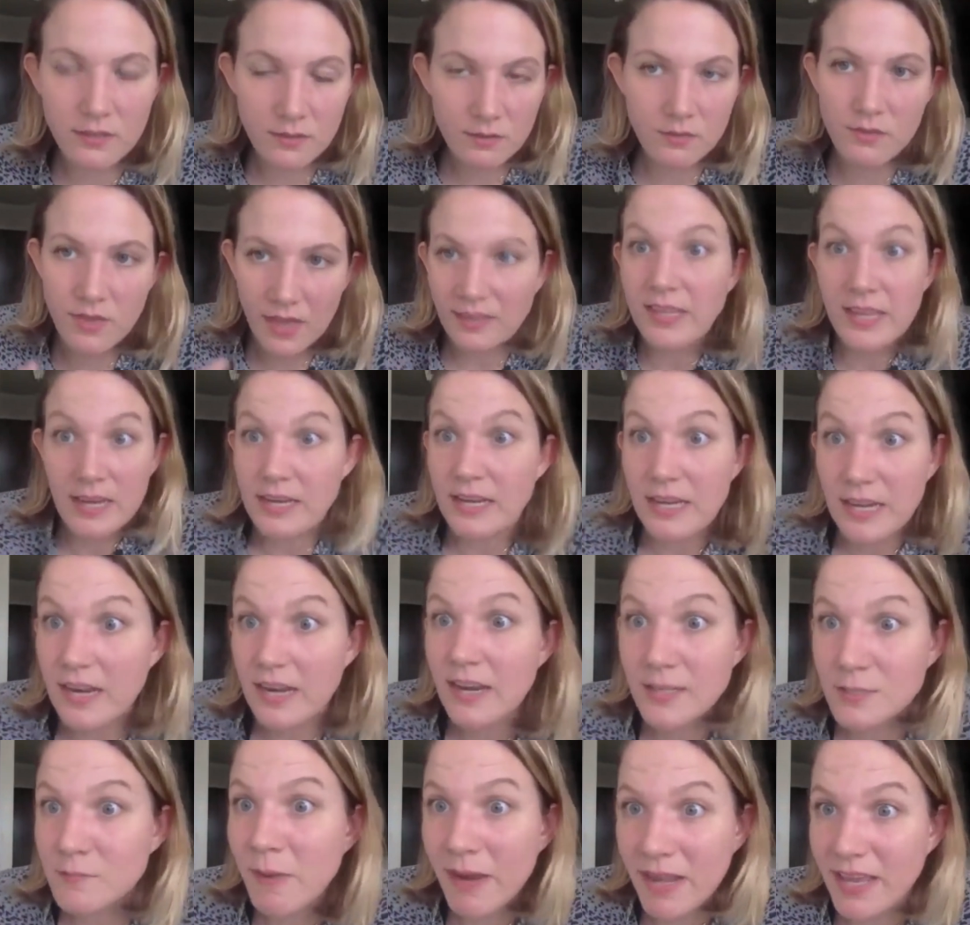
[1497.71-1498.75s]
that they need
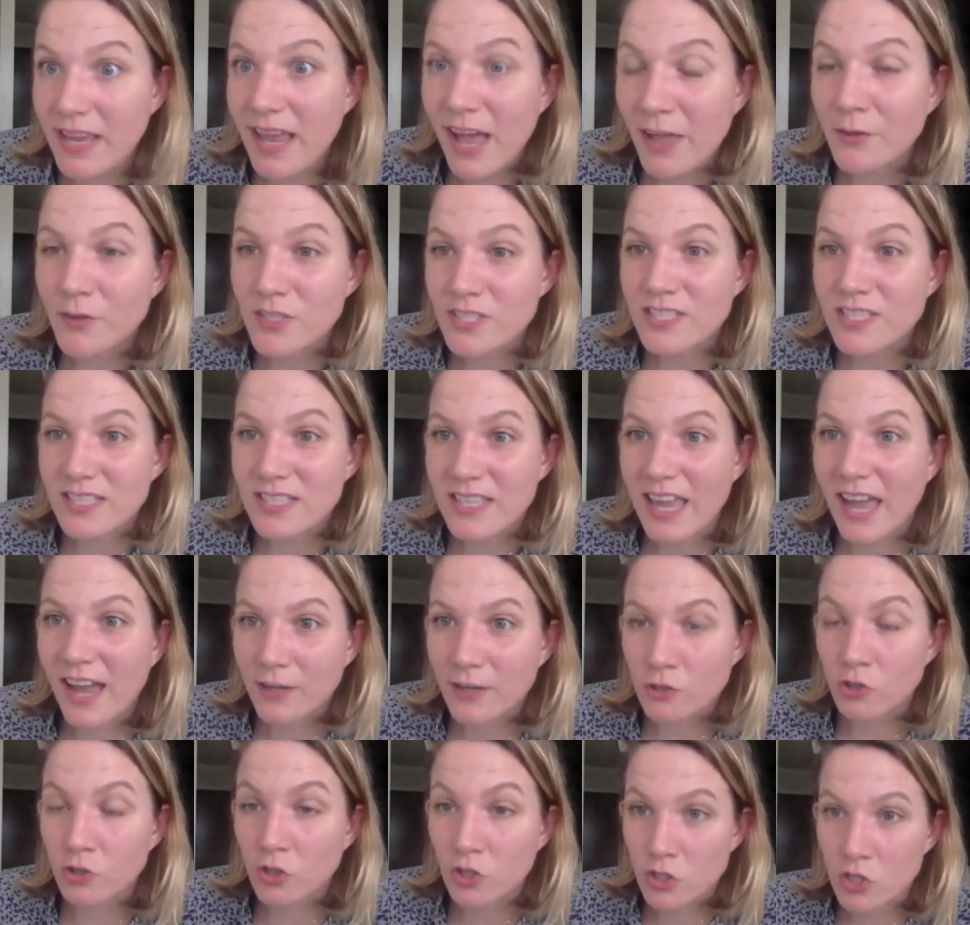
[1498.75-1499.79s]
as many calories as they
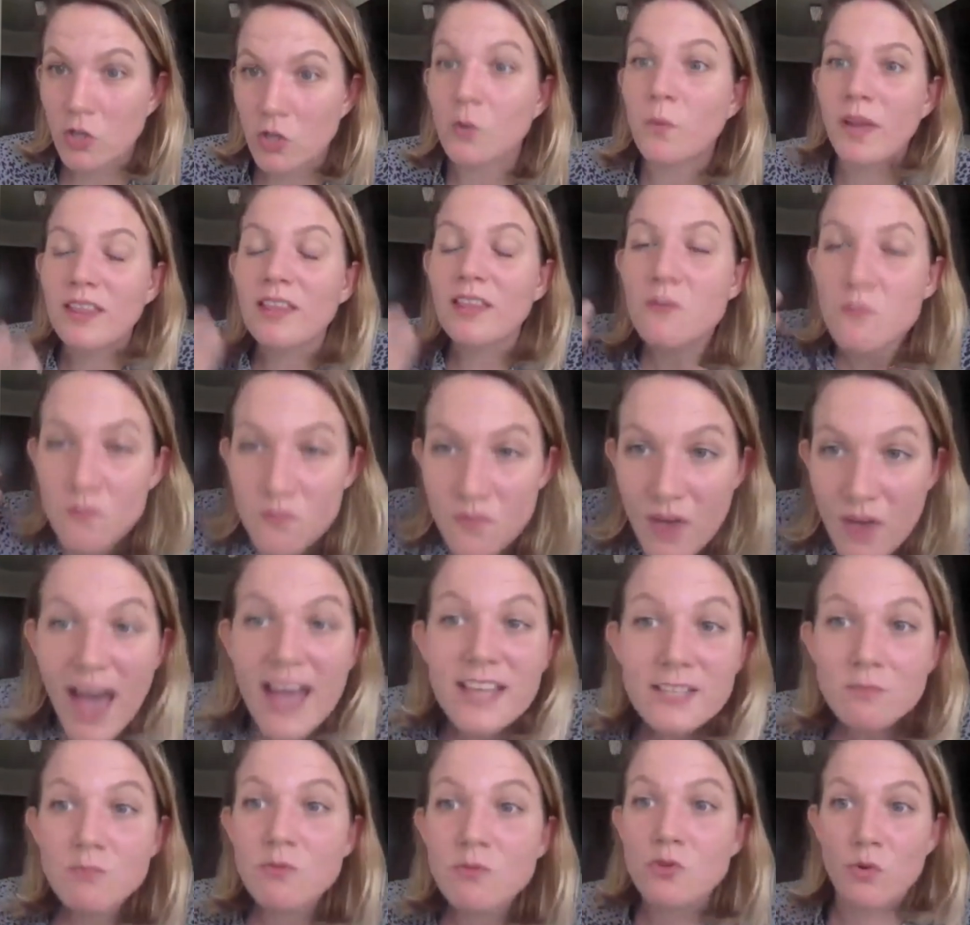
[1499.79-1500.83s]
actually do right the
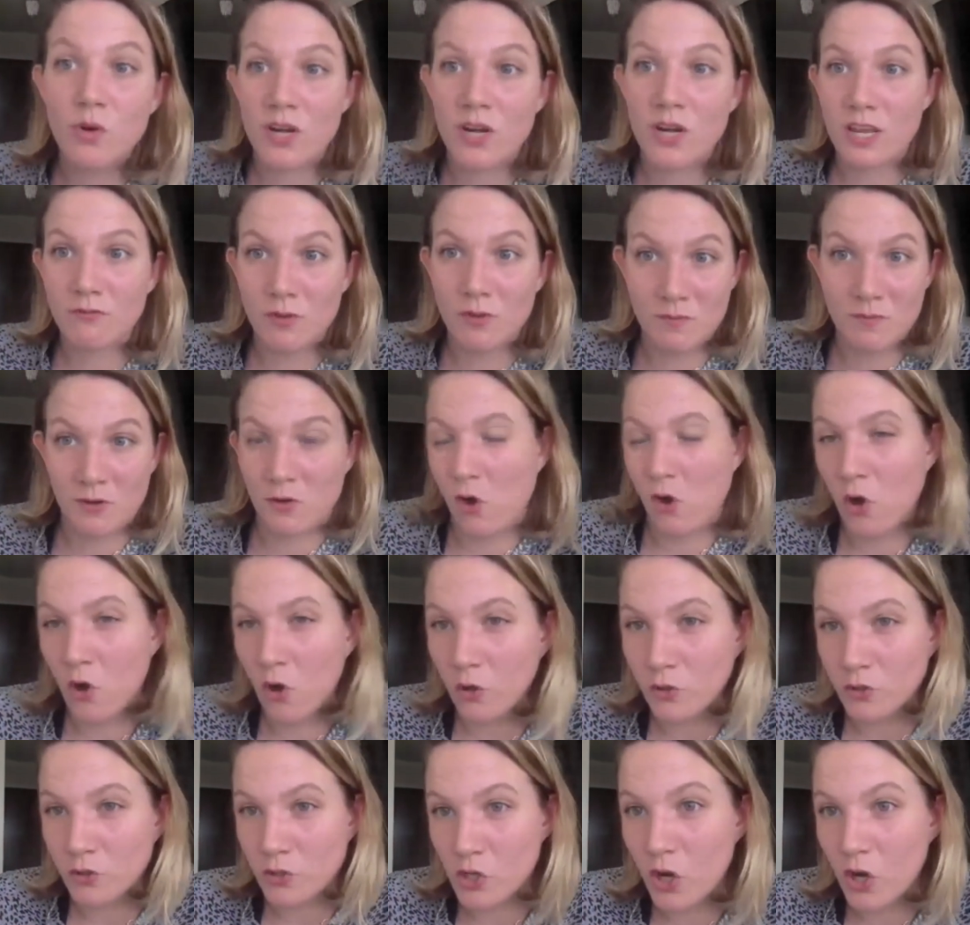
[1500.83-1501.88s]
vast majority of women in our
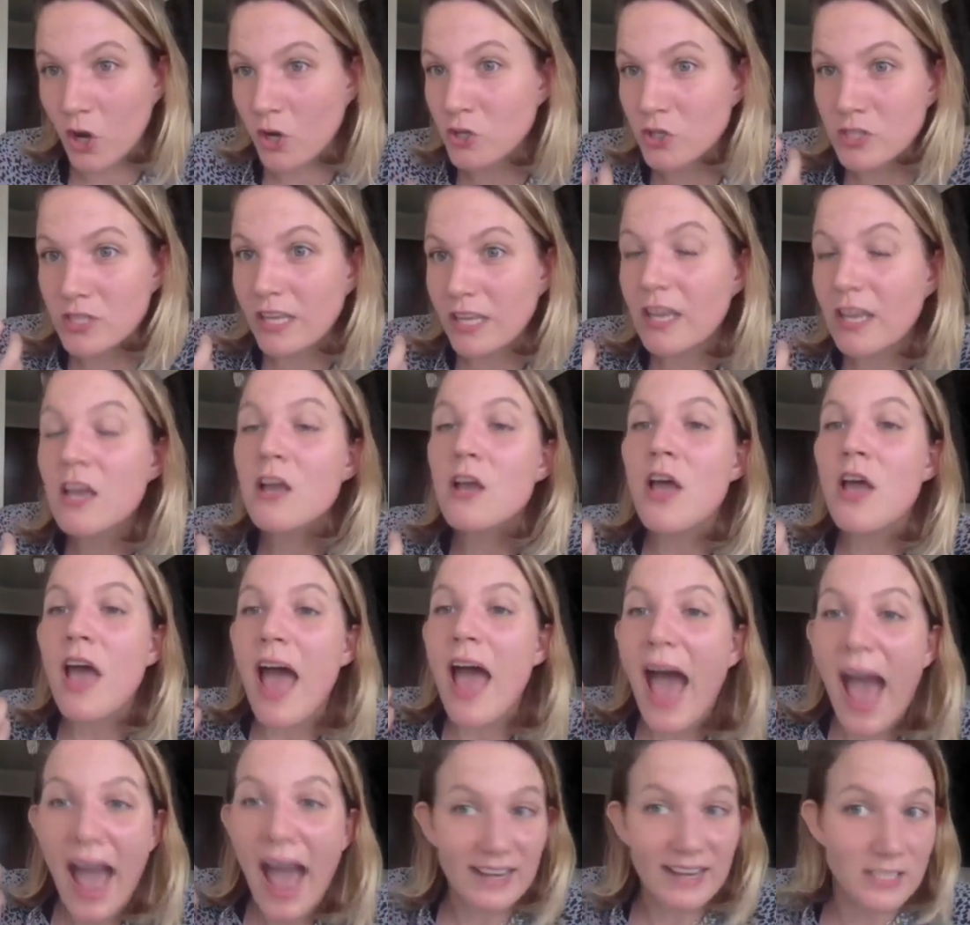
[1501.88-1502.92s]
culture are just like
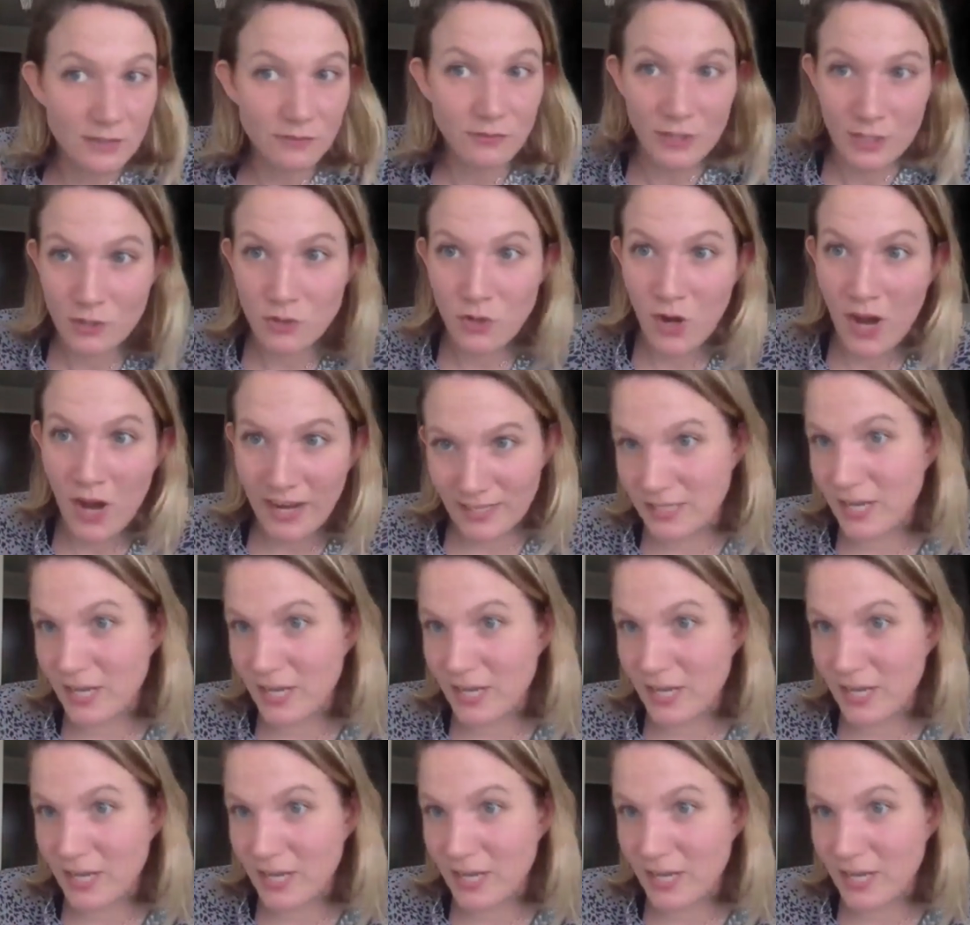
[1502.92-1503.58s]
actively trying to